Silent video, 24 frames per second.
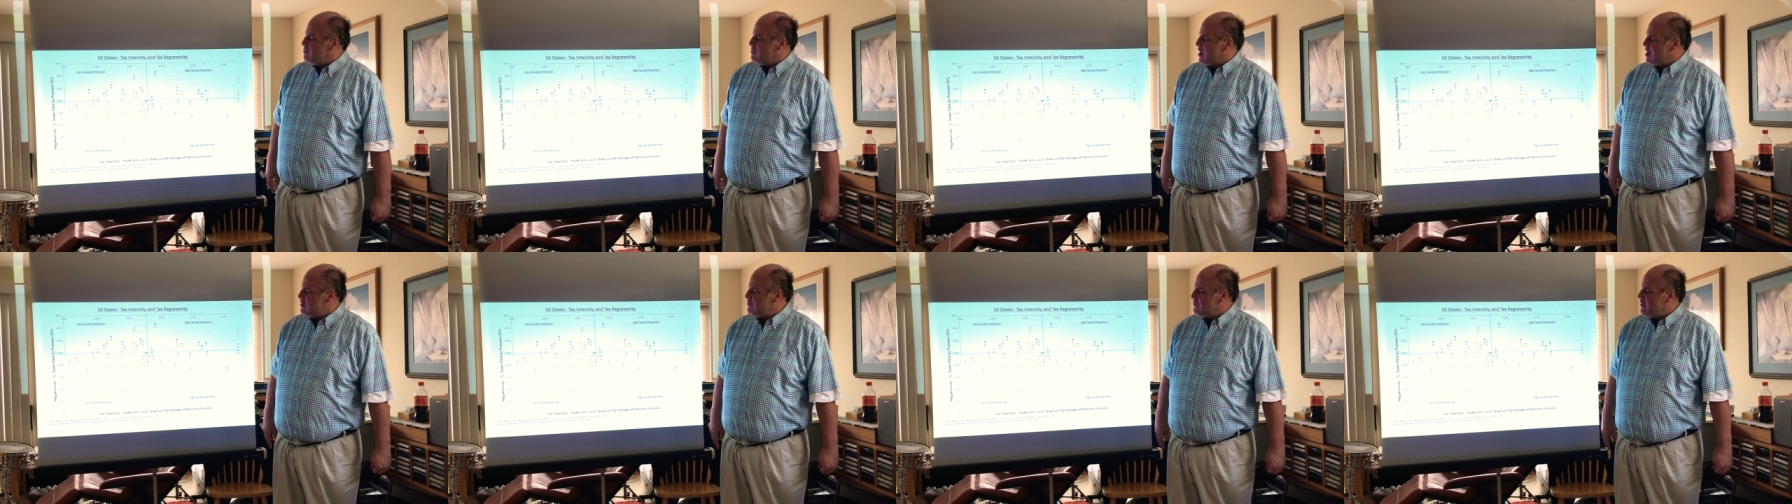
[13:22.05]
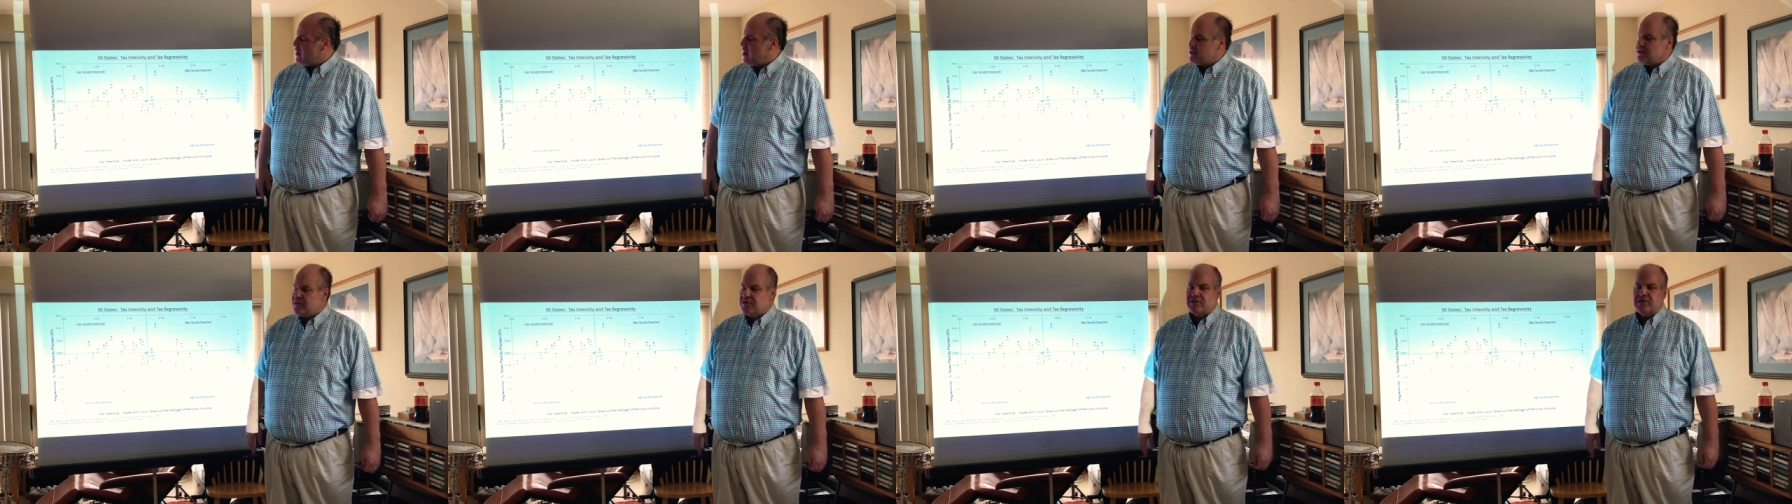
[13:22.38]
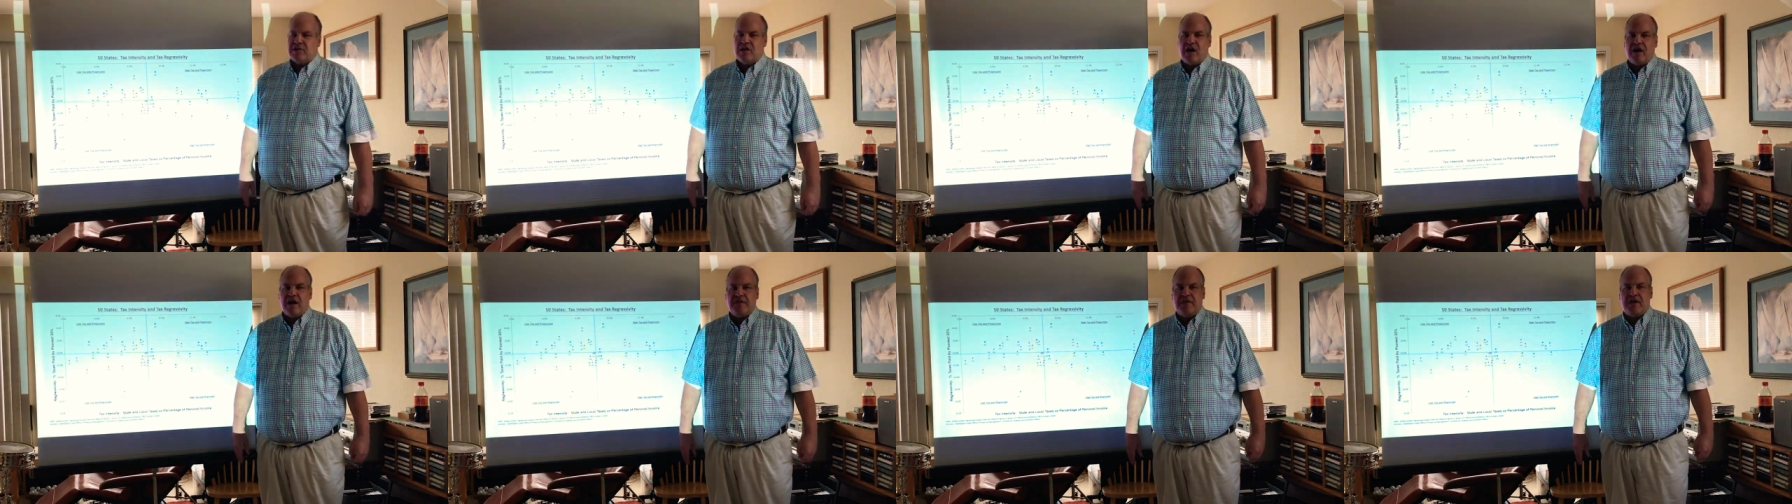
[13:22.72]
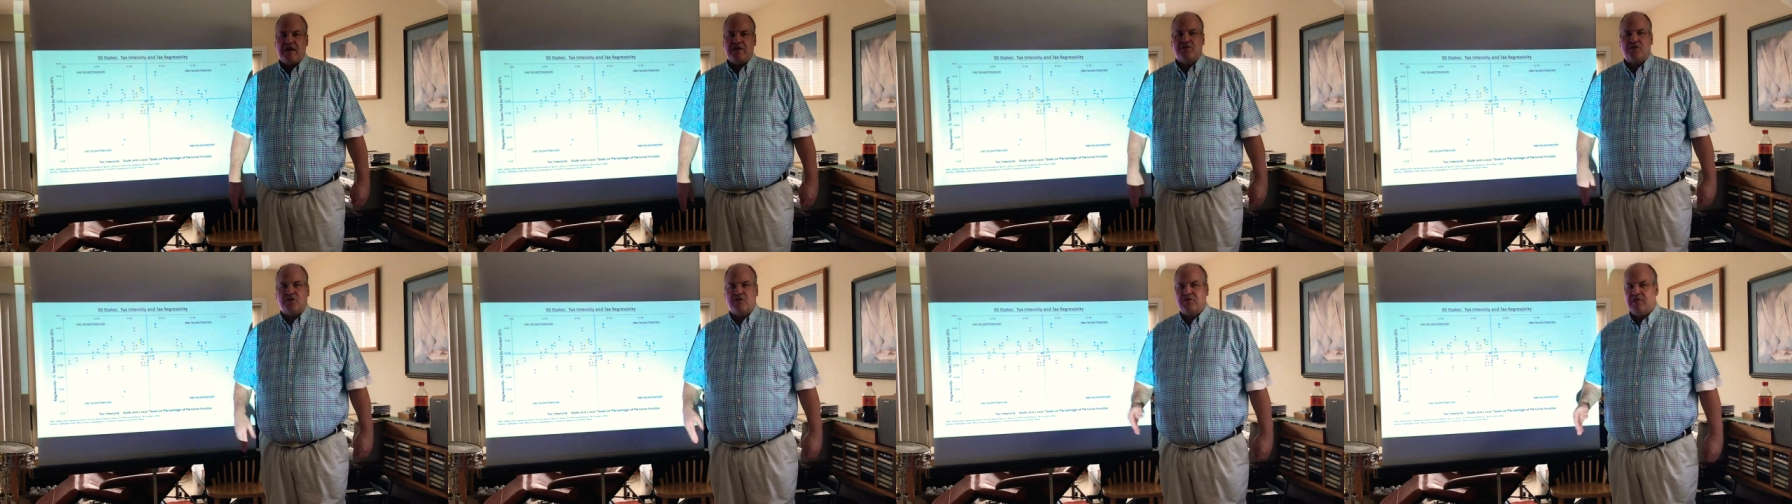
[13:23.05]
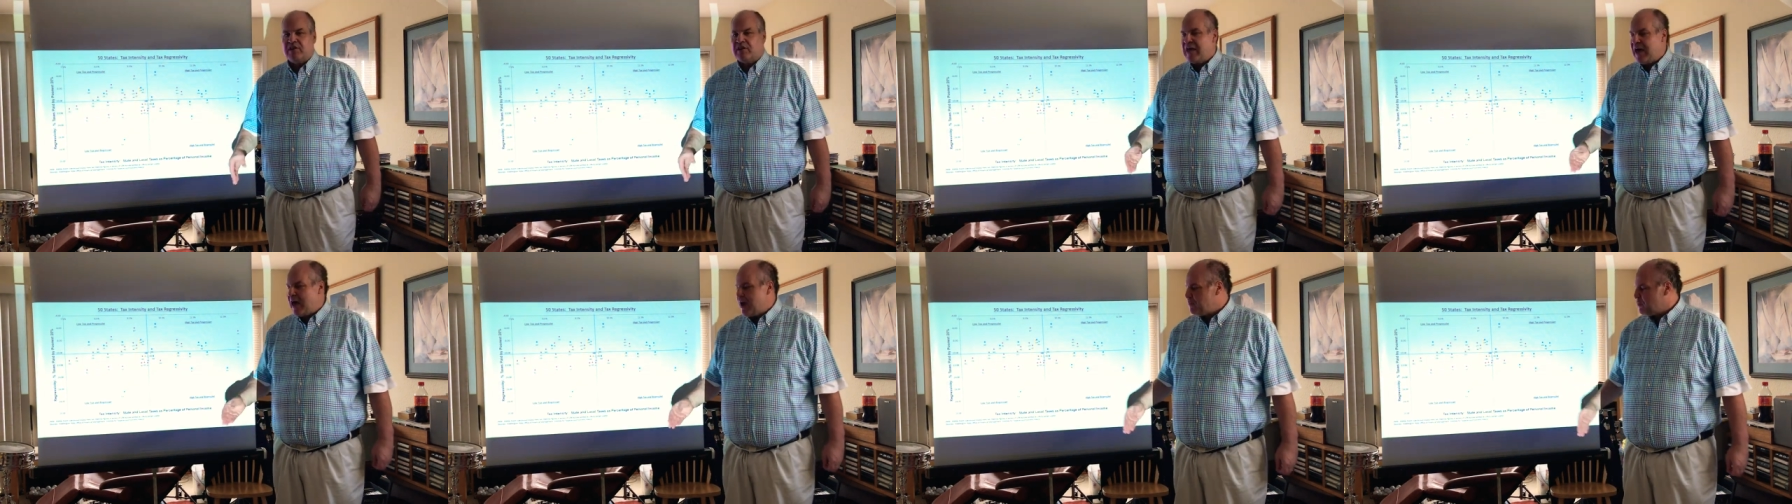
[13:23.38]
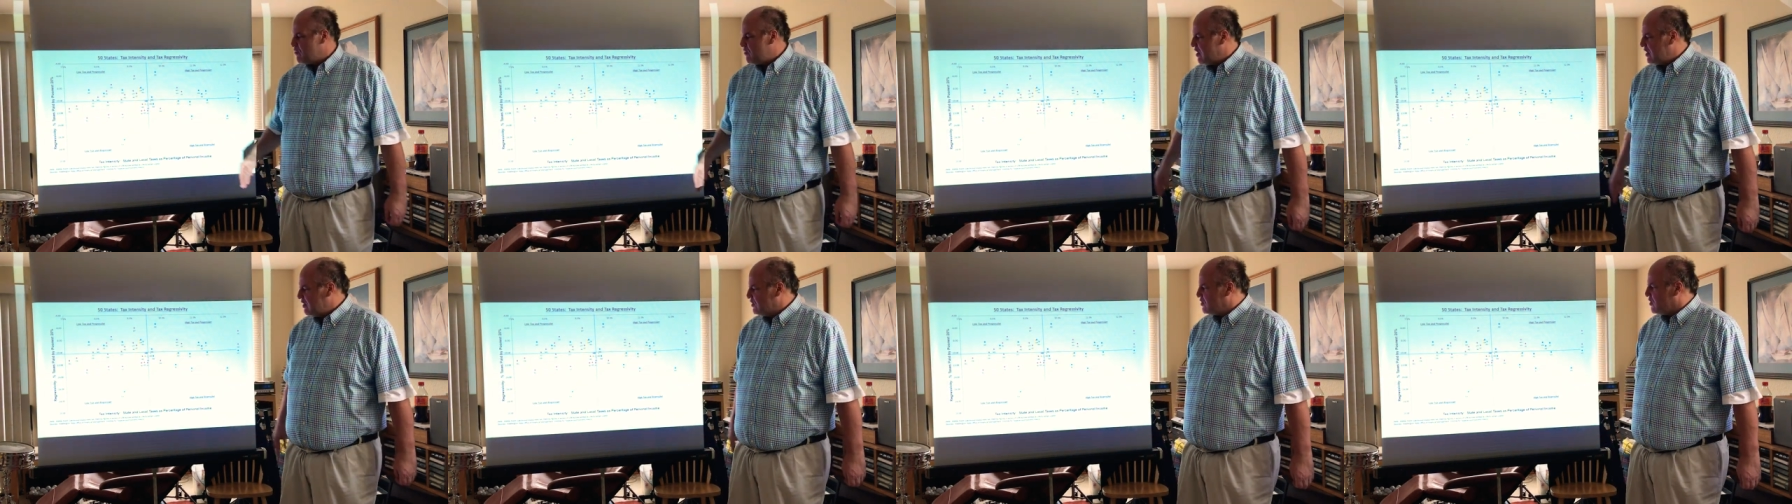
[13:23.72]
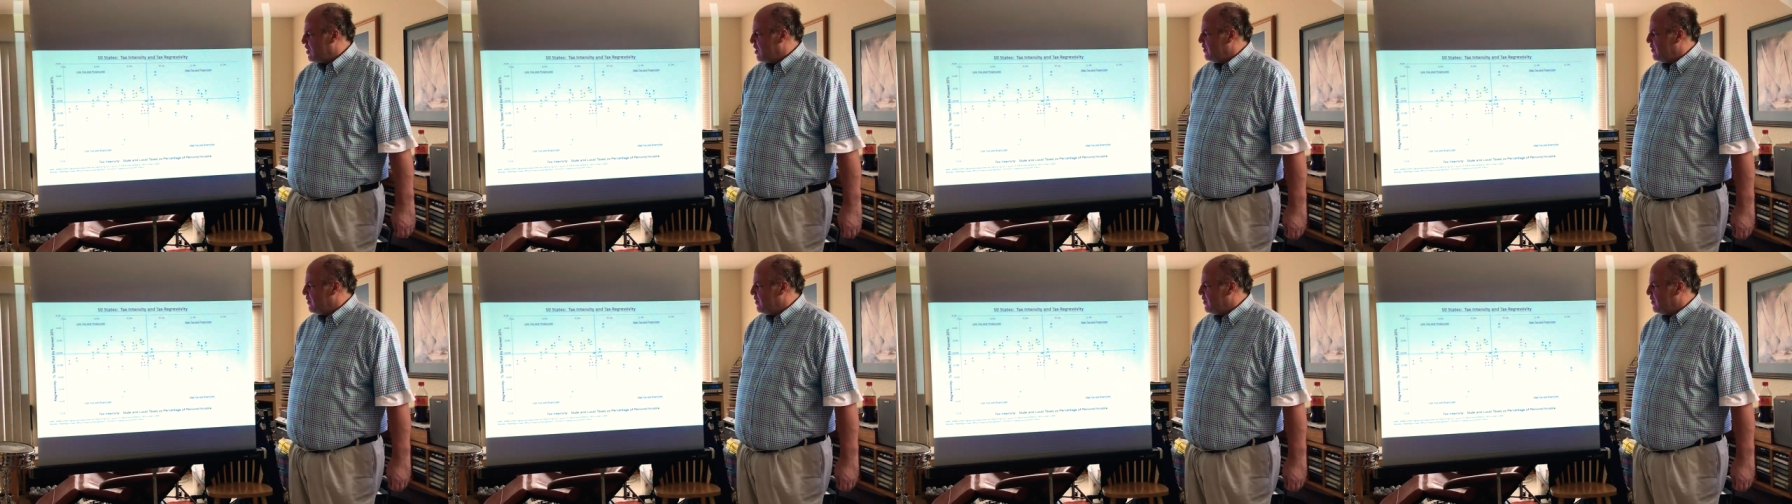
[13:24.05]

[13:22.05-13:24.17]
my final slide that sort of elaborates